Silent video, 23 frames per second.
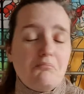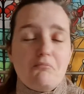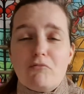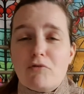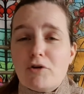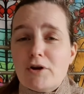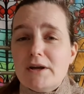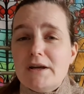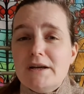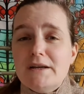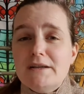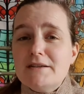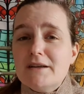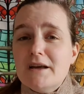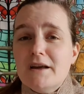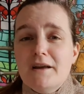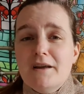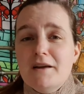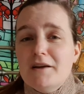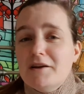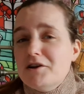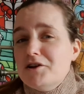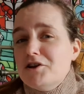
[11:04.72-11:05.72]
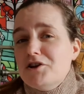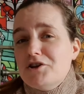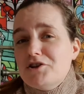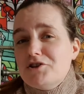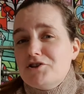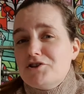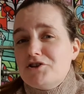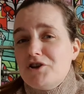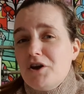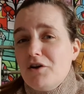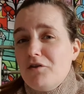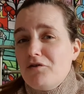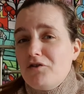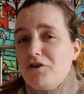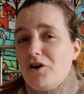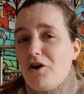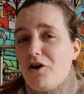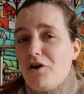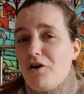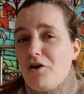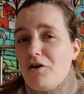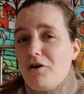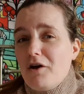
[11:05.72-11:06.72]
read
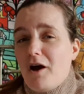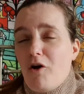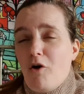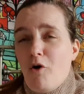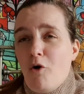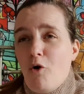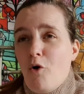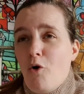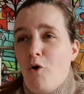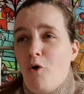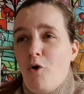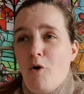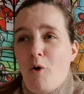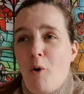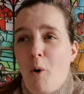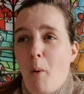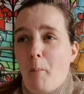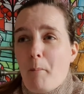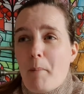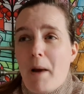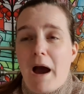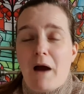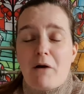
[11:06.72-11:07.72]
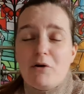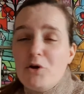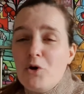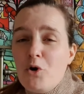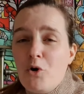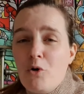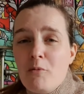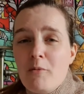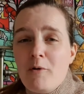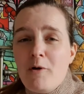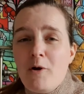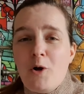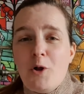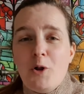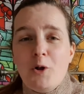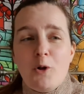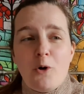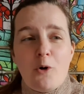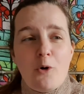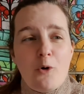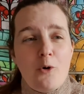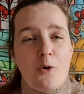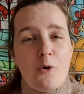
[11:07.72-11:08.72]
shifter or
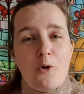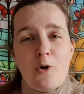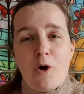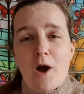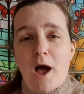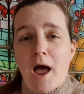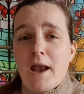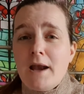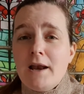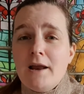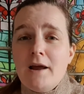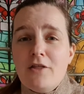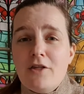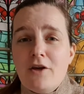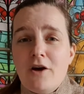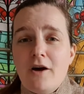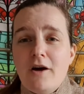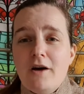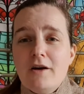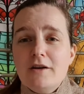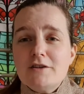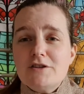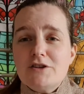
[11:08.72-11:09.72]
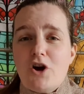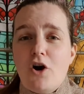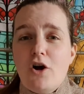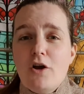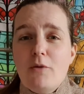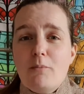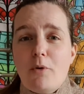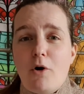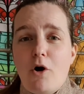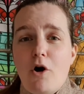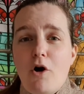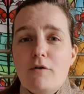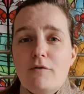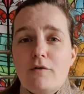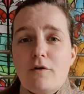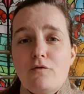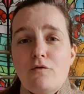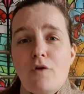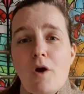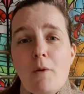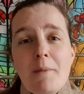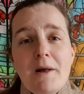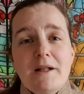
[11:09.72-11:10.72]
paranormal or any other type of
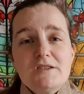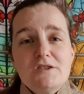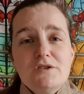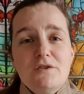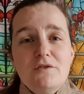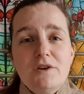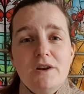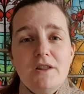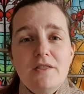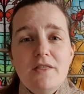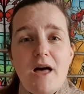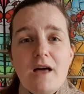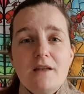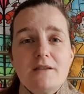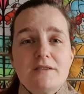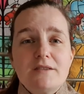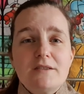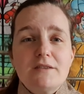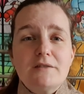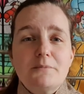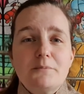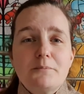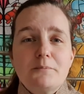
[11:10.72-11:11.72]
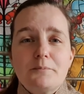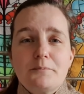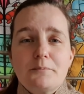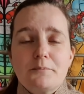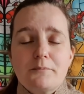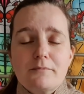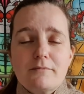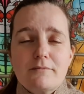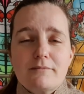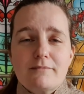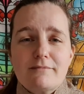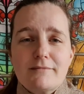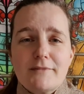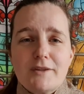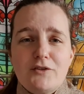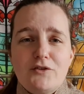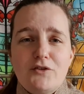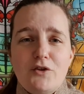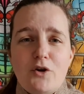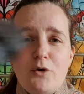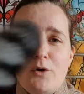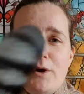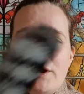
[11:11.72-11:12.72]
romance novel in that
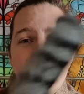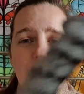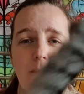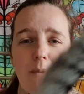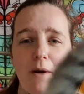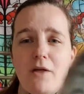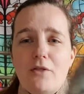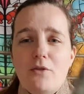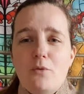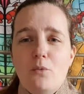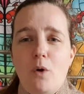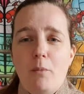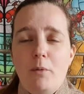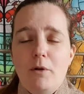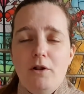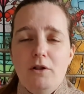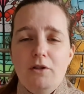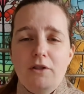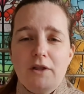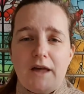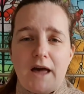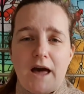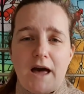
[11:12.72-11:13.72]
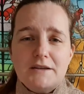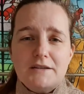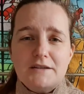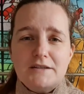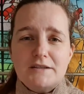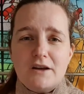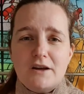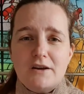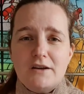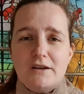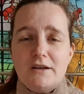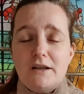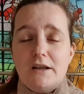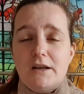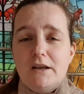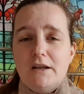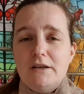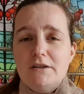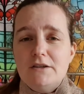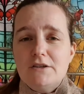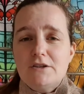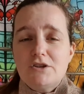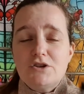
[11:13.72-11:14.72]
sorry about the wobble the cat decided he
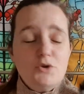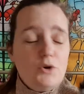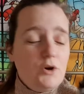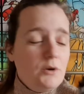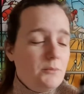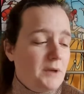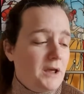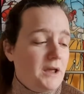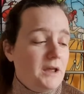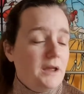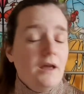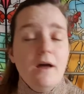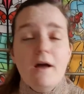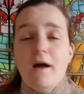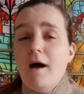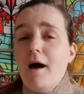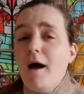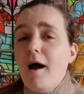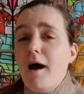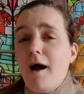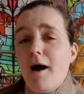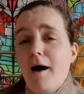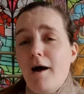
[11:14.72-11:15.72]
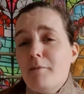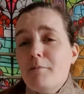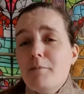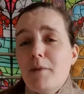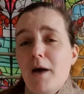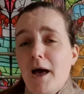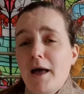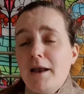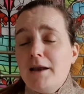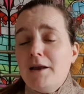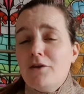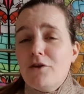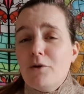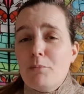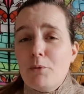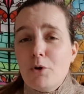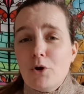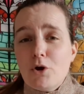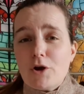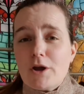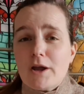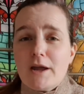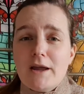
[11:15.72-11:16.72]
needed to join me um any other
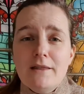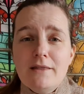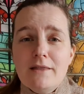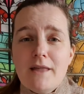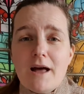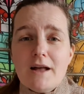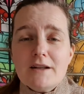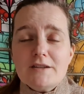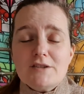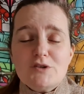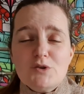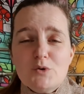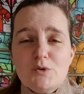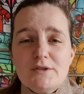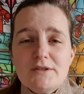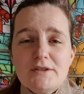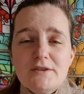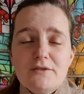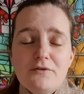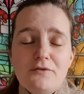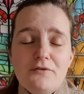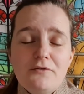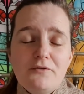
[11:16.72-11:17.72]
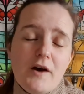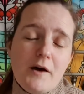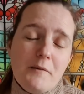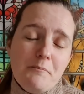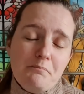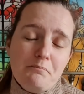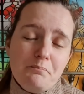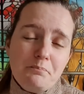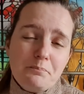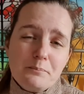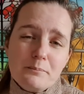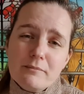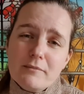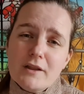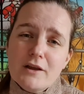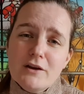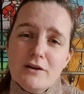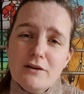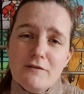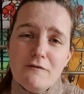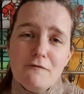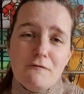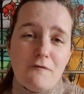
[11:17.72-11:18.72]
book in that sort of um
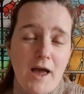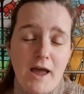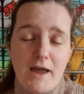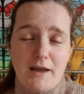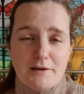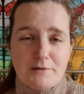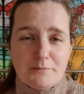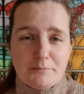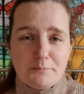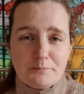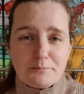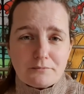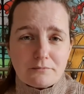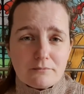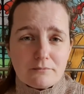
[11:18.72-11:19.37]
vein